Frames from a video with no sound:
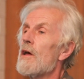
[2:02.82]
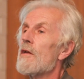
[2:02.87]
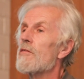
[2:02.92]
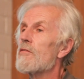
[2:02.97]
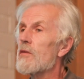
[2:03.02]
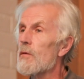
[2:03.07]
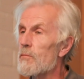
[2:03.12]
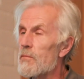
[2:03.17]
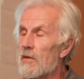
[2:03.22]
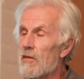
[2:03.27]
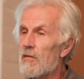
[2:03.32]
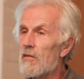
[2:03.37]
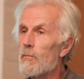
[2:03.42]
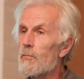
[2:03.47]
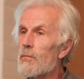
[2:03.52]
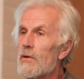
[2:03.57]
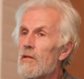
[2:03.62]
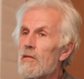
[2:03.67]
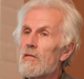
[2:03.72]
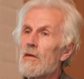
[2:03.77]
and
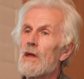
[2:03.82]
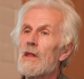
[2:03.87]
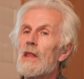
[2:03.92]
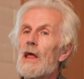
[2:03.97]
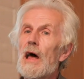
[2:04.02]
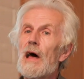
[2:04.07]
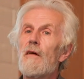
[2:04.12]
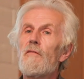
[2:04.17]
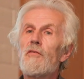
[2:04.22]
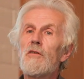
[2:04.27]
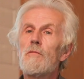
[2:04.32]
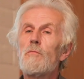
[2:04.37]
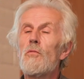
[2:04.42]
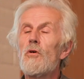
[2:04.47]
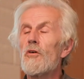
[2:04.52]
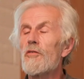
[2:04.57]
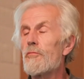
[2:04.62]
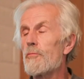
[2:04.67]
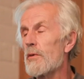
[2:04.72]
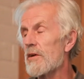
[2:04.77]
subdisciplines and ever
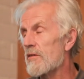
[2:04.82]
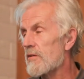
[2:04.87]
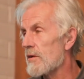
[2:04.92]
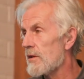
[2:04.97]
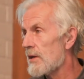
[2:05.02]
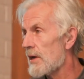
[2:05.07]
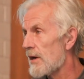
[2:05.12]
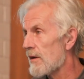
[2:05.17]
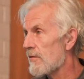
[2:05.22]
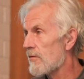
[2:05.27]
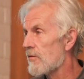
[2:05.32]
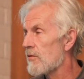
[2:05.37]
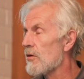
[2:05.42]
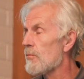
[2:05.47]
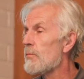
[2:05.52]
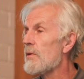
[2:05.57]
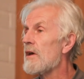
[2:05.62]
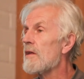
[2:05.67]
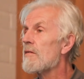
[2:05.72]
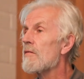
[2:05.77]
more specialized
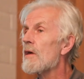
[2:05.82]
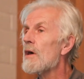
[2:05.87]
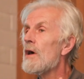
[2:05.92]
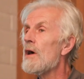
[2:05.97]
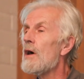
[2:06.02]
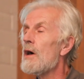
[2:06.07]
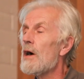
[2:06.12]
domains